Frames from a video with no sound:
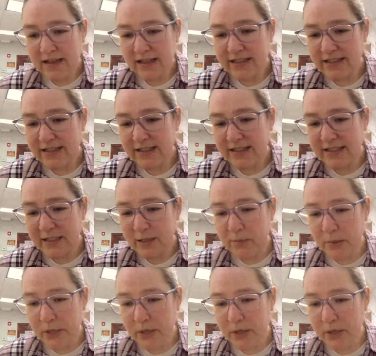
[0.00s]
It's still a
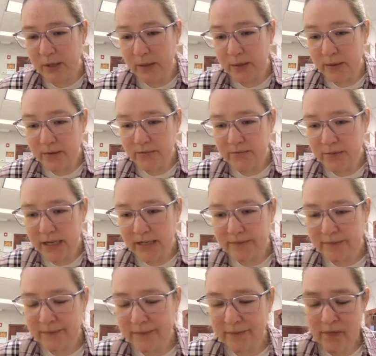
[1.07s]
ball,
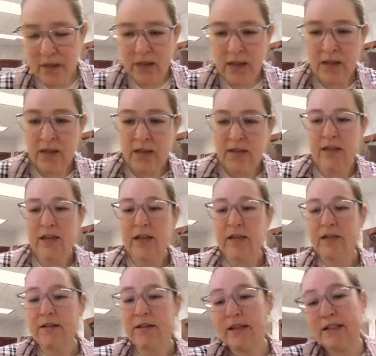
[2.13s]
right?
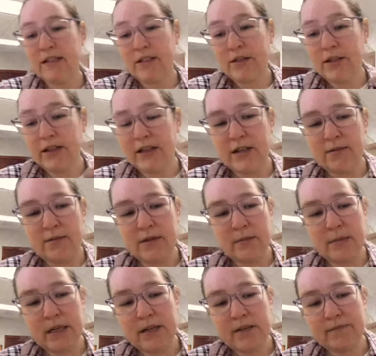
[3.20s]
Okay, let's look at our
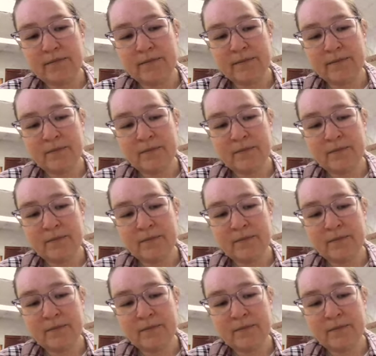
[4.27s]
ribbon.